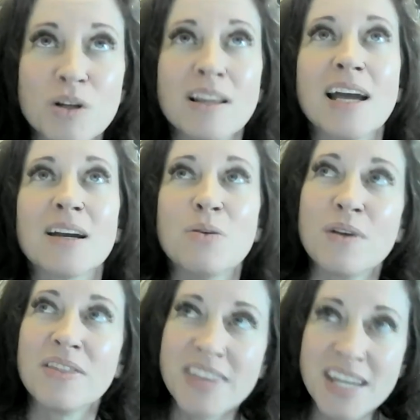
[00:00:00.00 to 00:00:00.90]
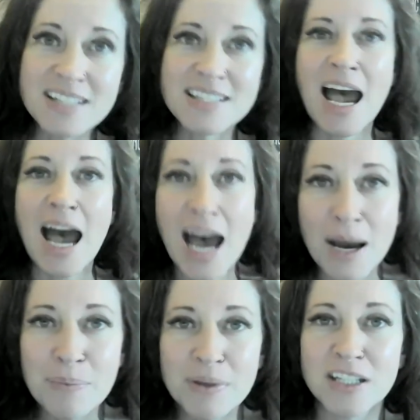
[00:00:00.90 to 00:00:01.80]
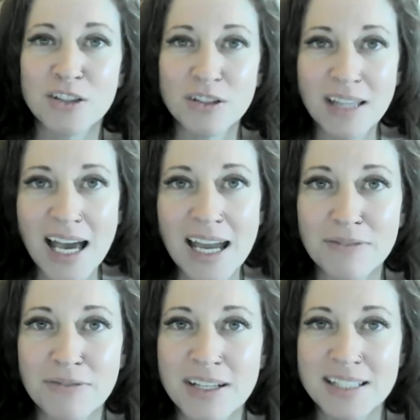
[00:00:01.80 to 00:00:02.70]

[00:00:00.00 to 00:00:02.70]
more like when things happen in your life,